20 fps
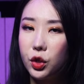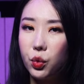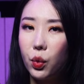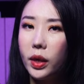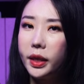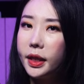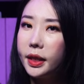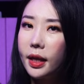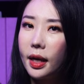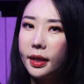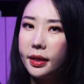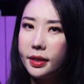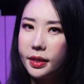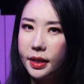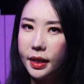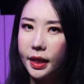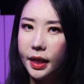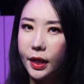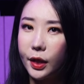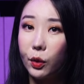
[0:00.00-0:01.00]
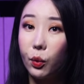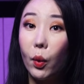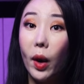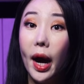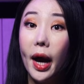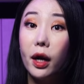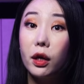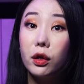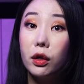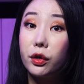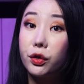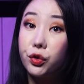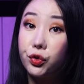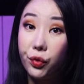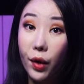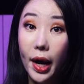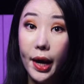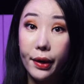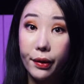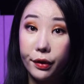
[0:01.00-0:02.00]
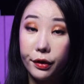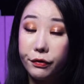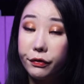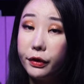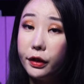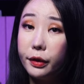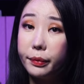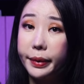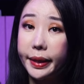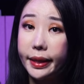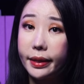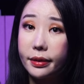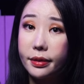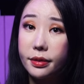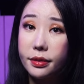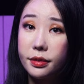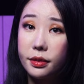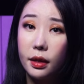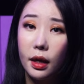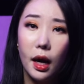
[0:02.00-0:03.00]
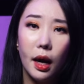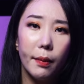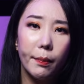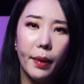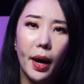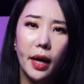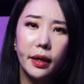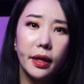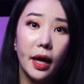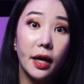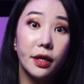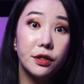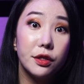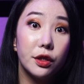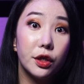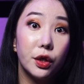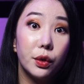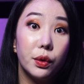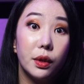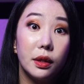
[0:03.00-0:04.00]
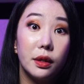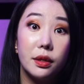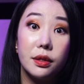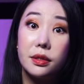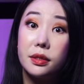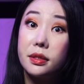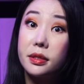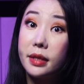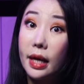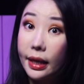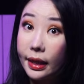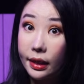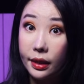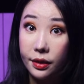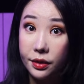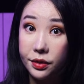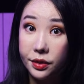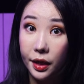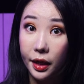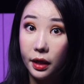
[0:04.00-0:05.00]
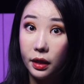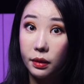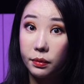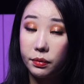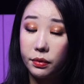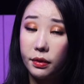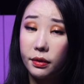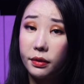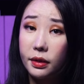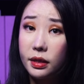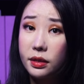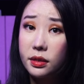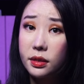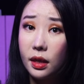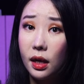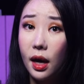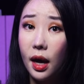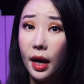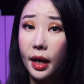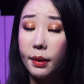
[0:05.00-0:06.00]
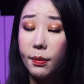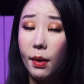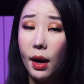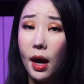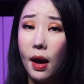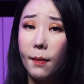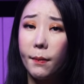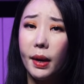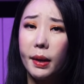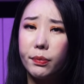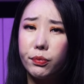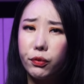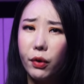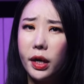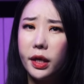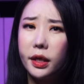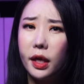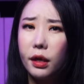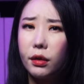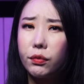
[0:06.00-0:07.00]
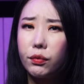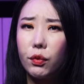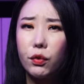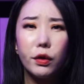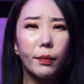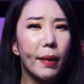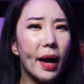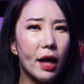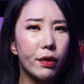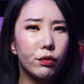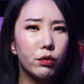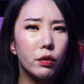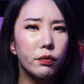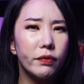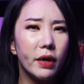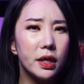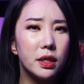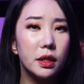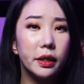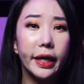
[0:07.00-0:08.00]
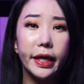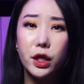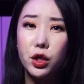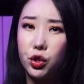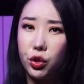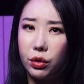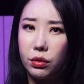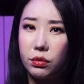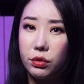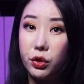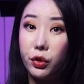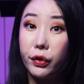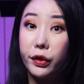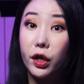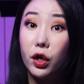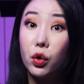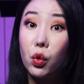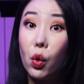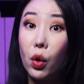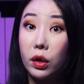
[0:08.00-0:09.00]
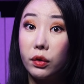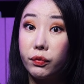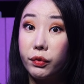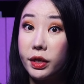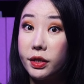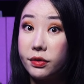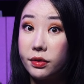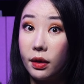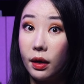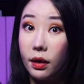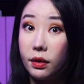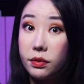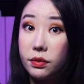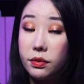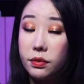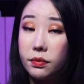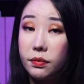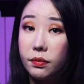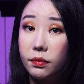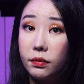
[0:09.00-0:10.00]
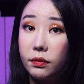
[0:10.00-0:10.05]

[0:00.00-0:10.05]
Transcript: 2019, while on trial in the Philippines, Pak executed his second escape, this time by breaking through the bathroom ventilation during a court recess.